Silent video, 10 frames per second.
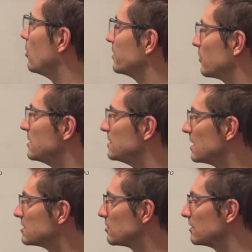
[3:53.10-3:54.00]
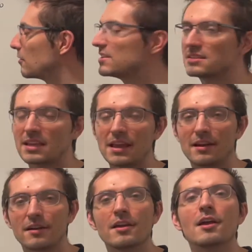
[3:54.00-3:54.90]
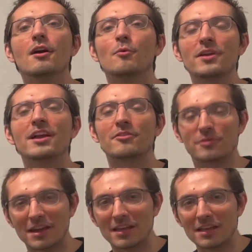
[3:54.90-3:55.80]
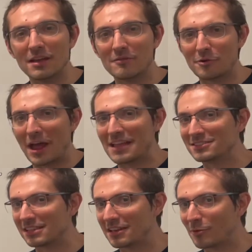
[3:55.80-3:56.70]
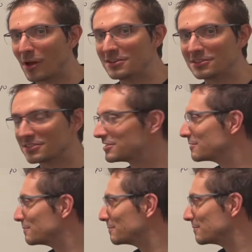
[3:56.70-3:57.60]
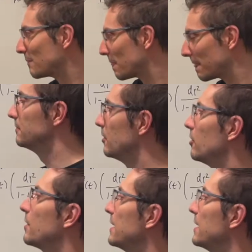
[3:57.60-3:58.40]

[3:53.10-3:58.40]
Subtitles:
the Ricci tensor and the Ricci scalar. We are ready for Einstein equations. All right,